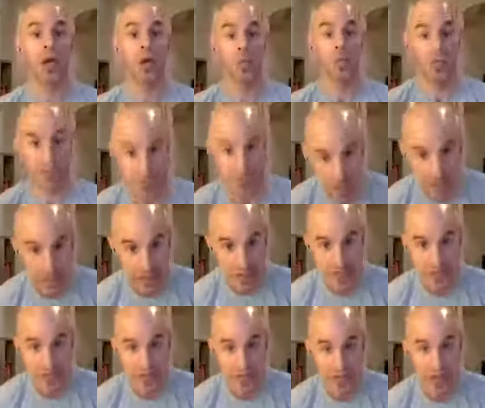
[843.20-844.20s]
which
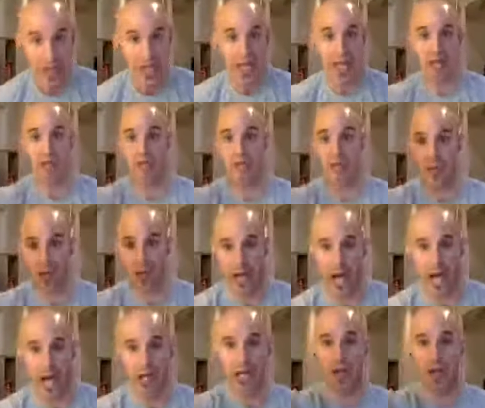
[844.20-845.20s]
means if they're
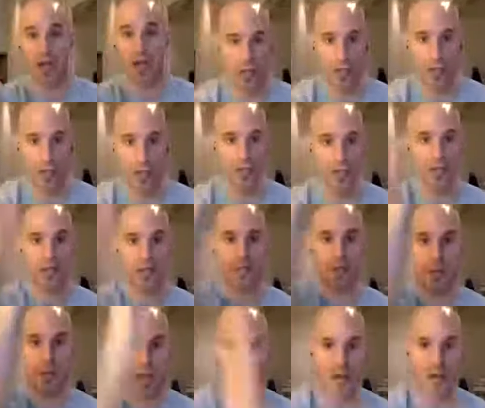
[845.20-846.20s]
not enrolling
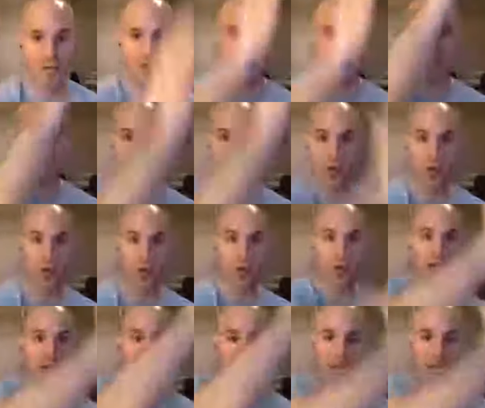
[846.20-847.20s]
people every
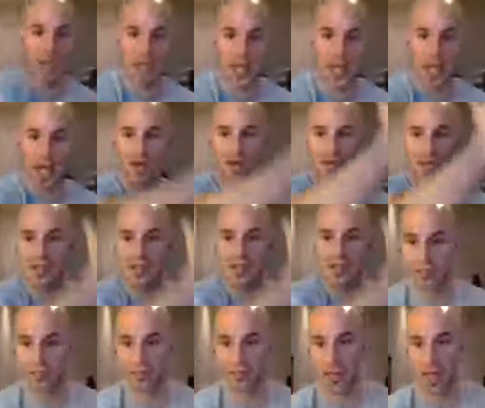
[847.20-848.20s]
single week, every
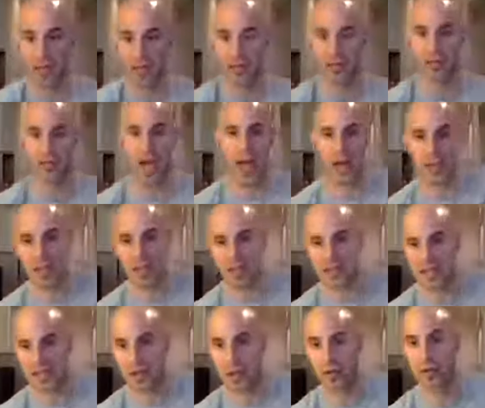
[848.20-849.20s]
single month, every
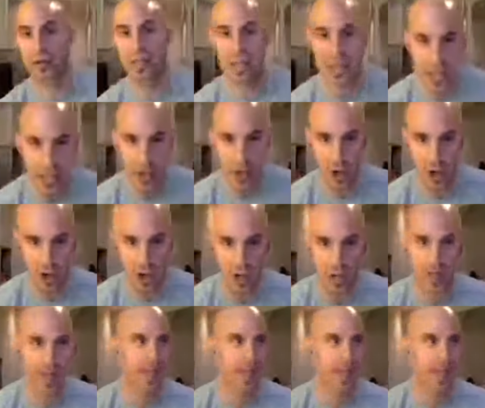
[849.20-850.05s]
single year,